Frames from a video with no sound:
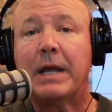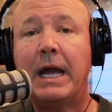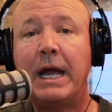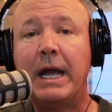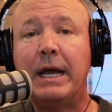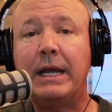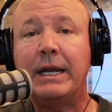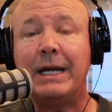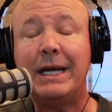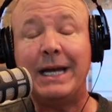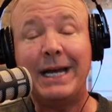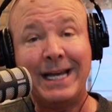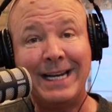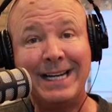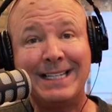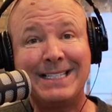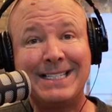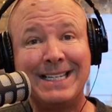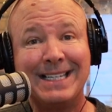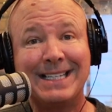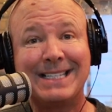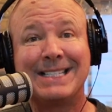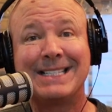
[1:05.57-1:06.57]
And, and
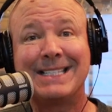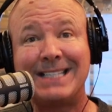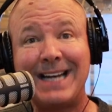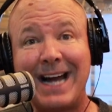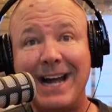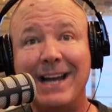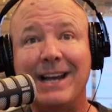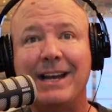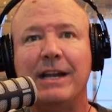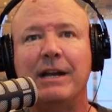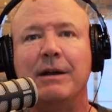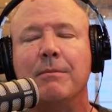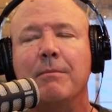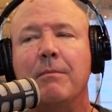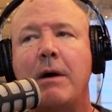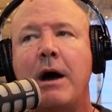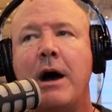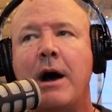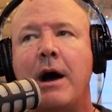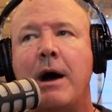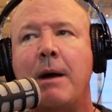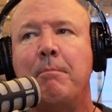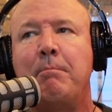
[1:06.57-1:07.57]
it's exciting.
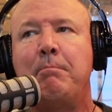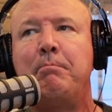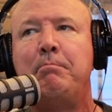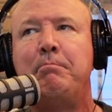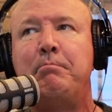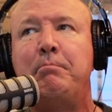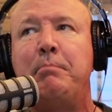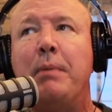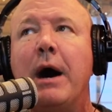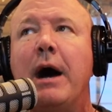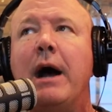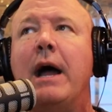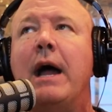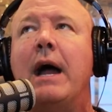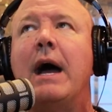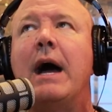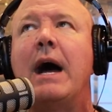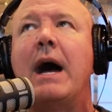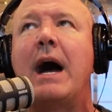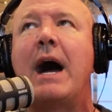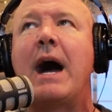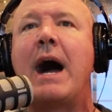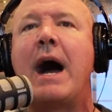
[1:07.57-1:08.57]
Um,
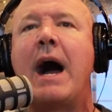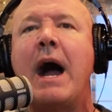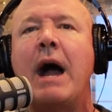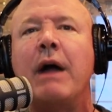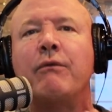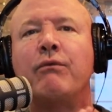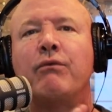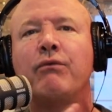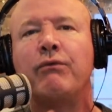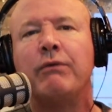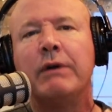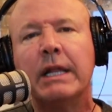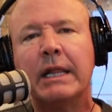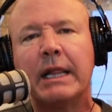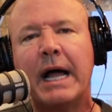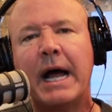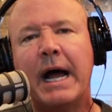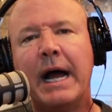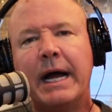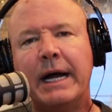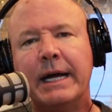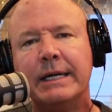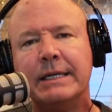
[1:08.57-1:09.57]
but I
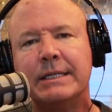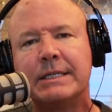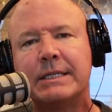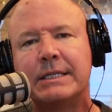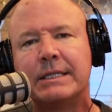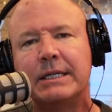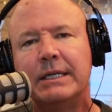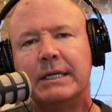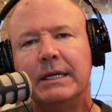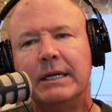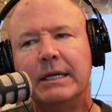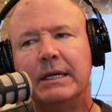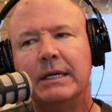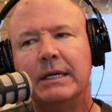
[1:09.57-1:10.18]
realized